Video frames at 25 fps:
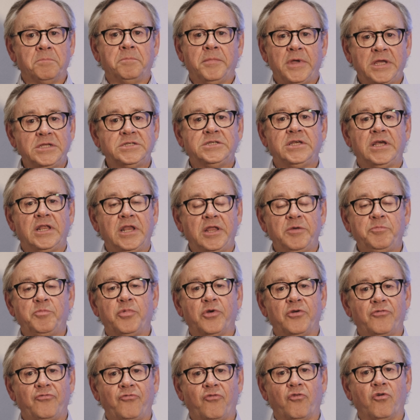basically
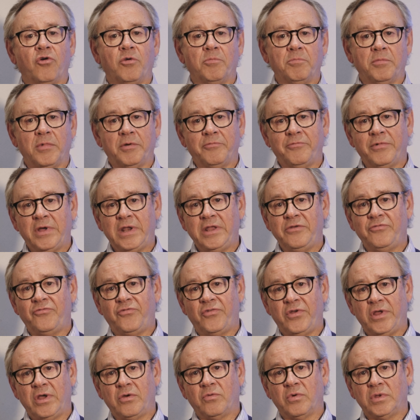performed very
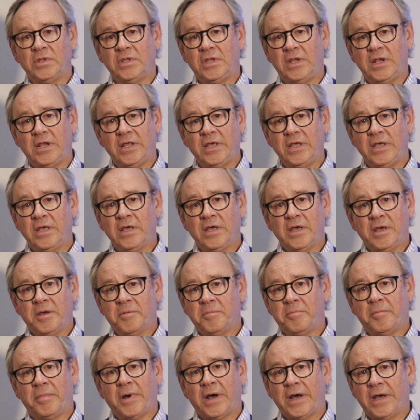frequently
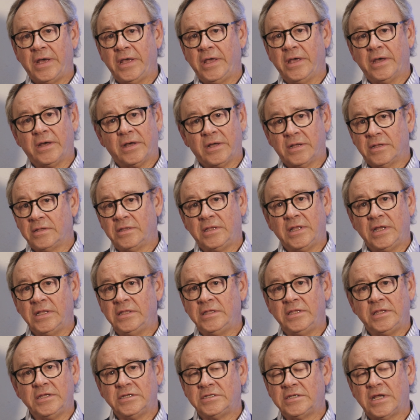by
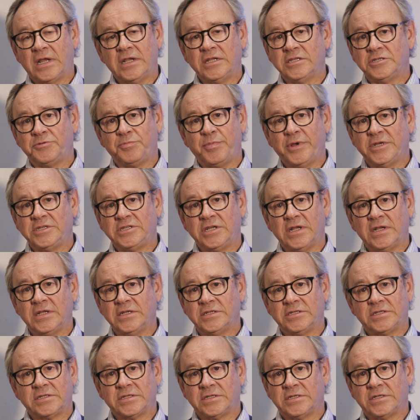dentists and
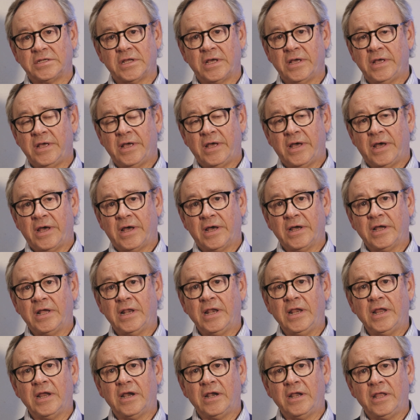specialists. And
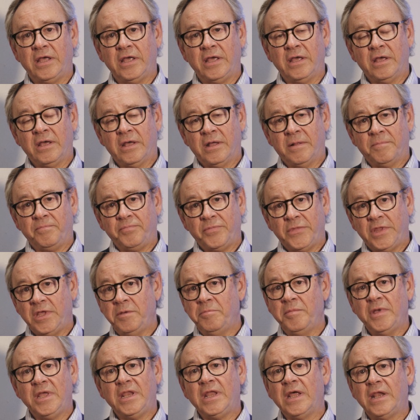clearly,
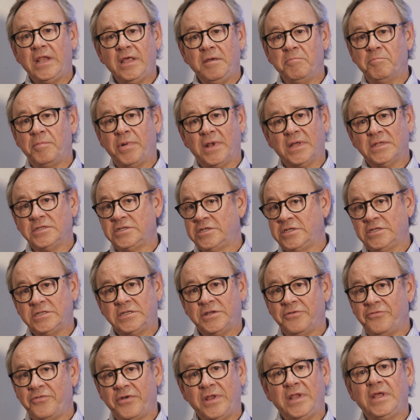immediate implants
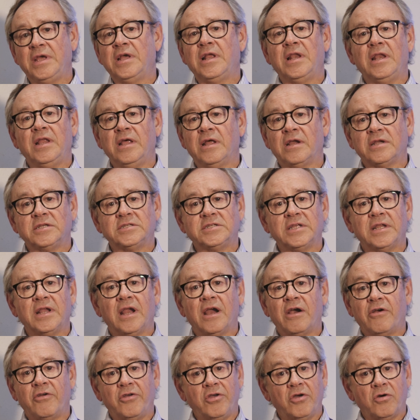is a very clear
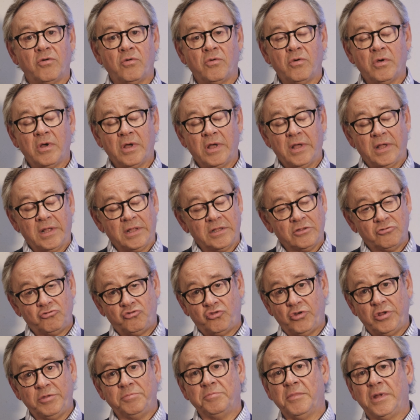scenario.
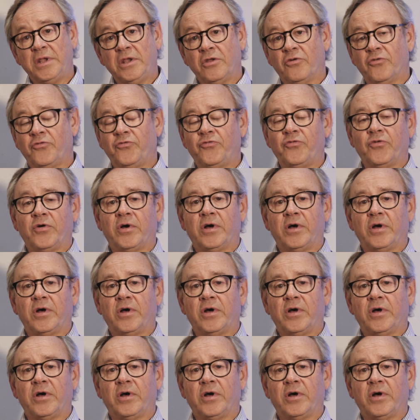Treatment of